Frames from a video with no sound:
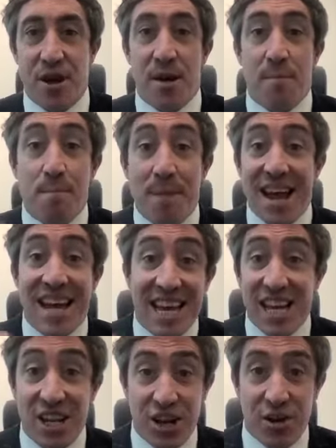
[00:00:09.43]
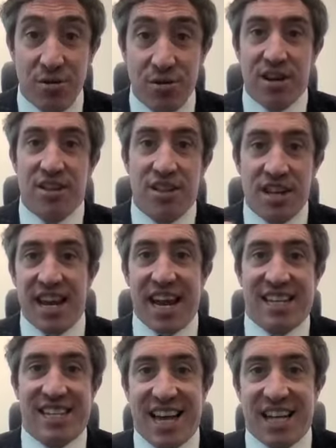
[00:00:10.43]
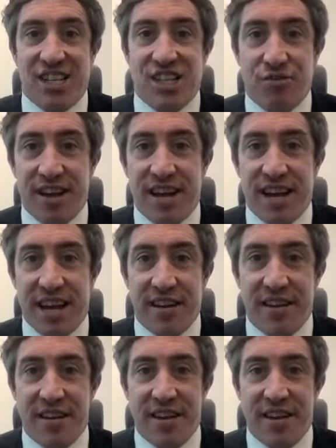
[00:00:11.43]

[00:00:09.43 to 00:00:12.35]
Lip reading: making you the next category king.